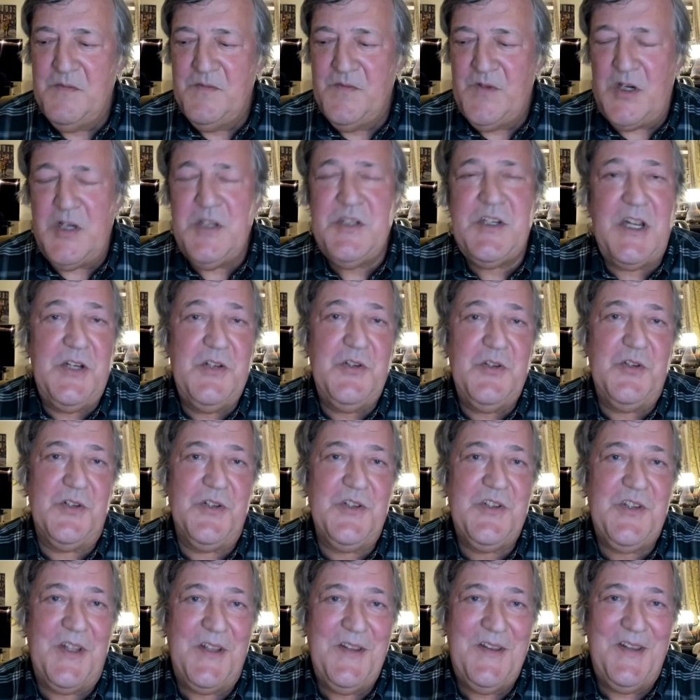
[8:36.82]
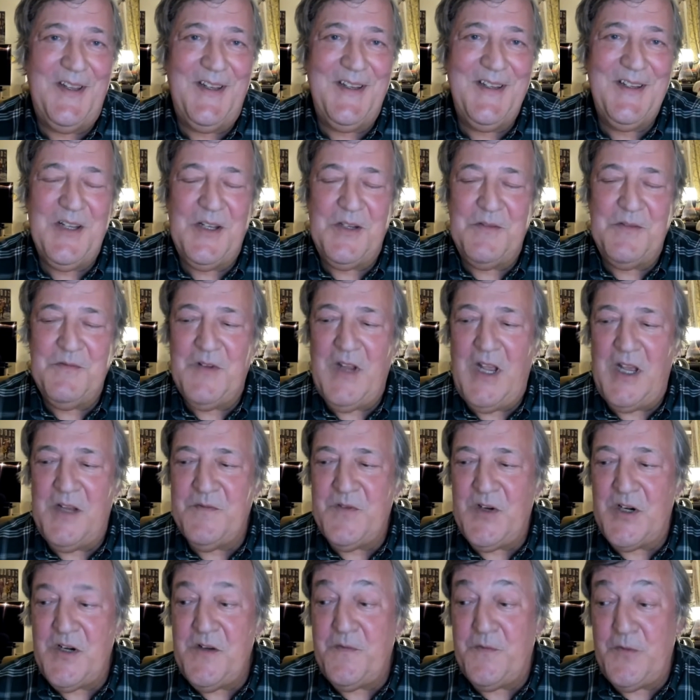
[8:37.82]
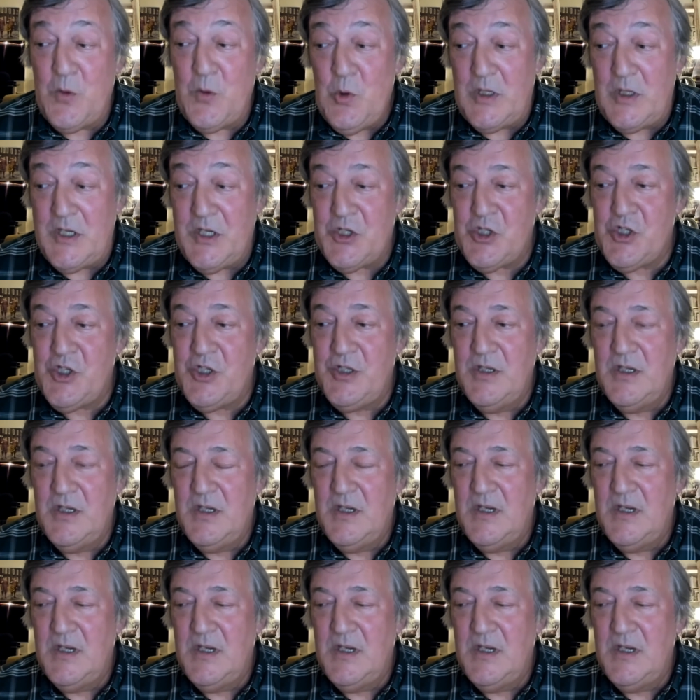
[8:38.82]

very dangerous, I think, and very foolish.